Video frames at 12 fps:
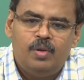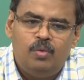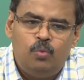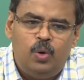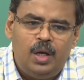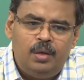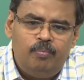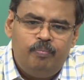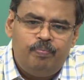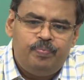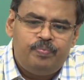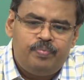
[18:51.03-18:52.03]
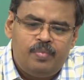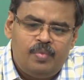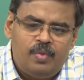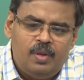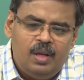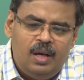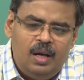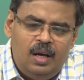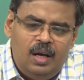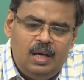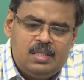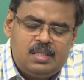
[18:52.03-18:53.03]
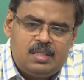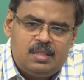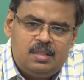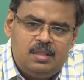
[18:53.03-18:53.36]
One, as